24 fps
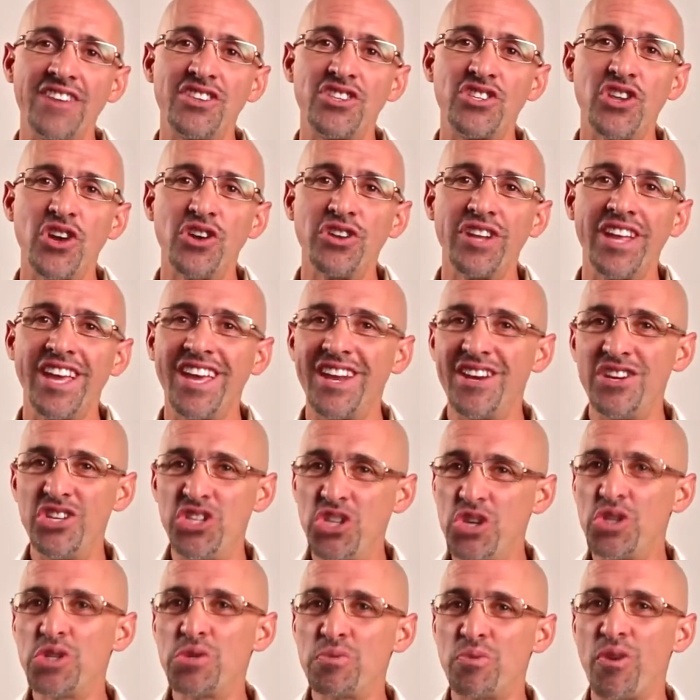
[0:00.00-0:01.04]
And certainly in
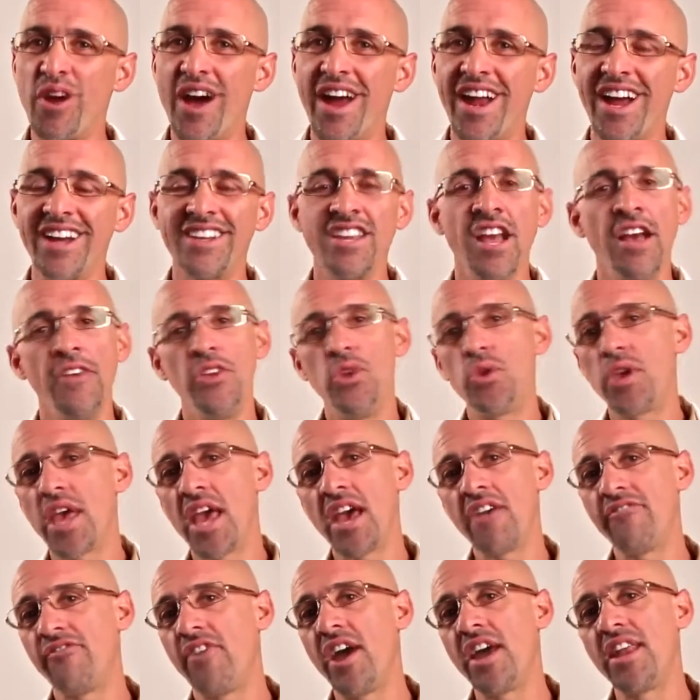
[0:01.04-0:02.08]
a juice product, you
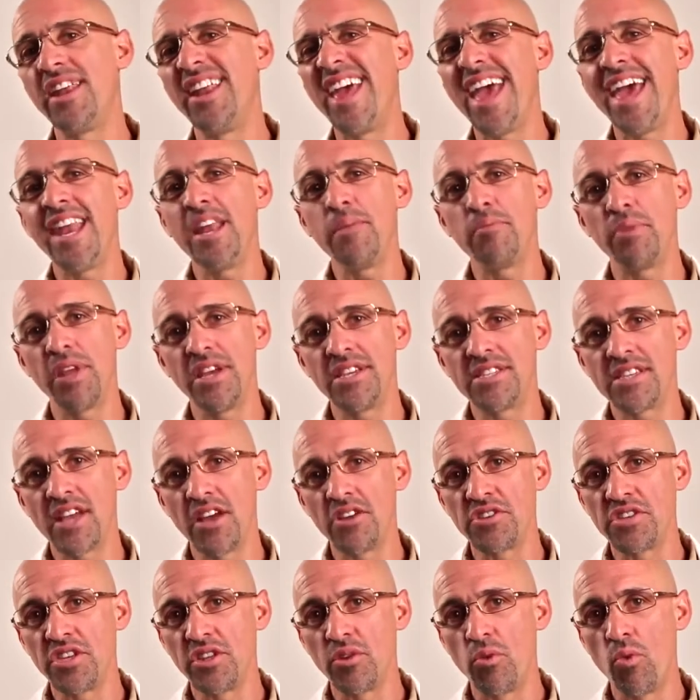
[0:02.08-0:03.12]
can't find it
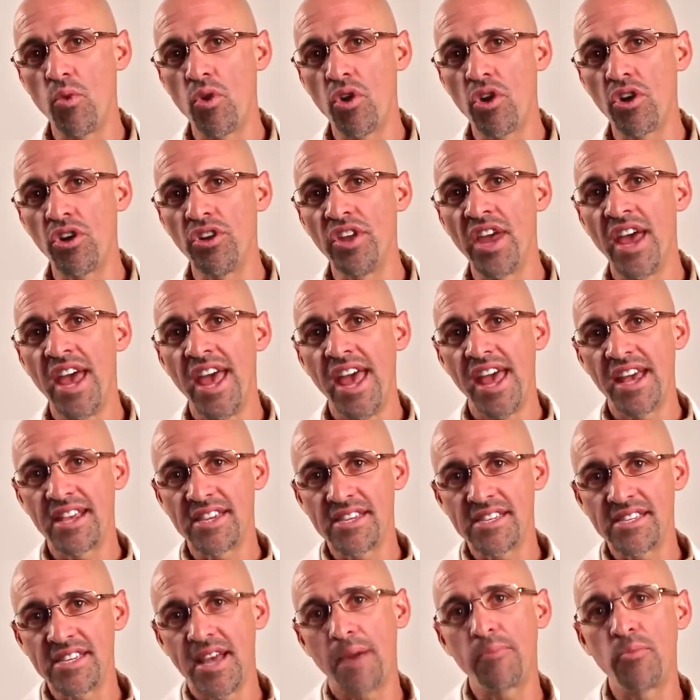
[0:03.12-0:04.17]
anyplace else in the world
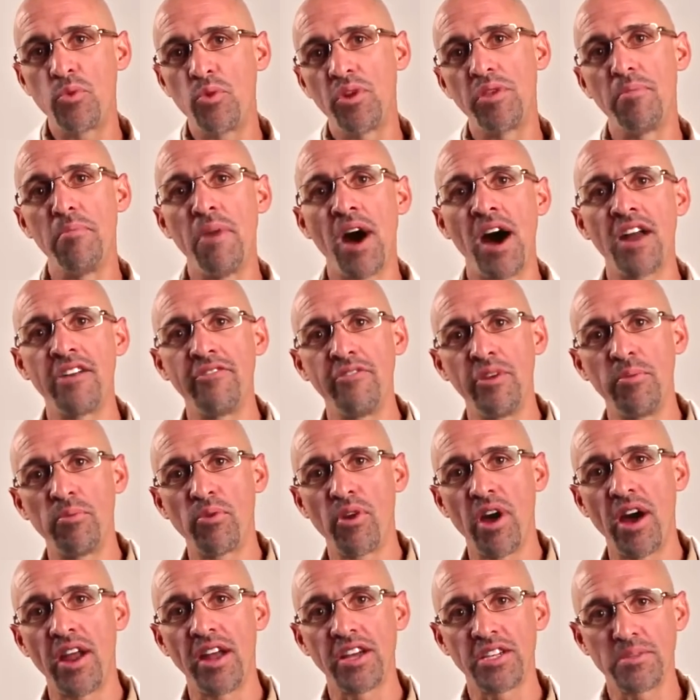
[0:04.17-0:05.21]
except with
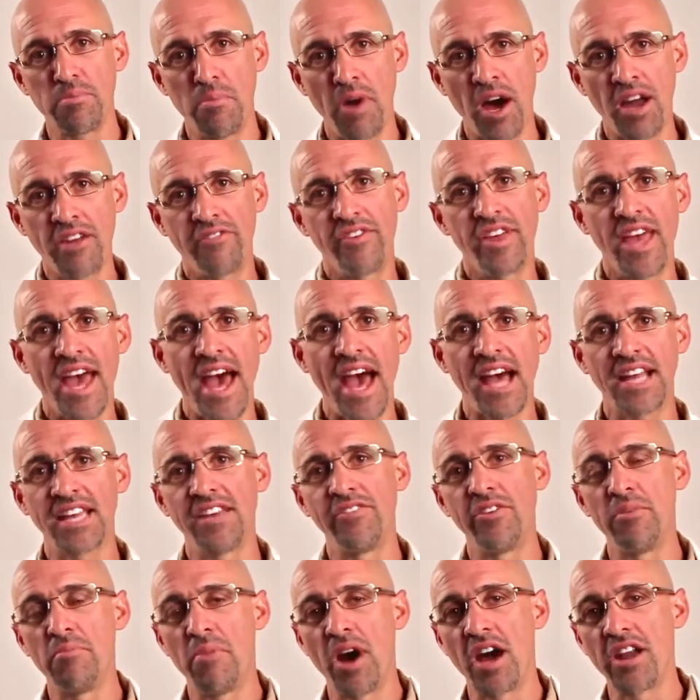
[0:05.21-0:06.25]
Monavi products, Monavi
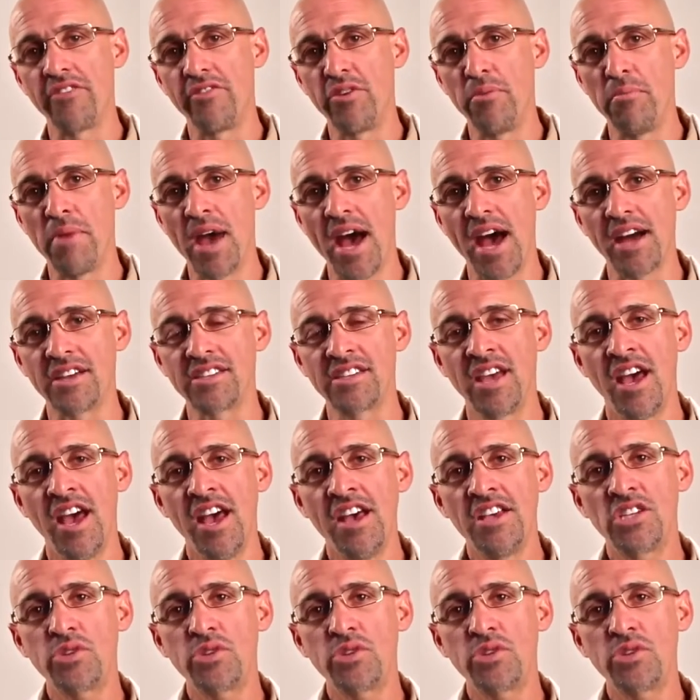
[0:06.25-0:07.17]
Active and Monavi Max.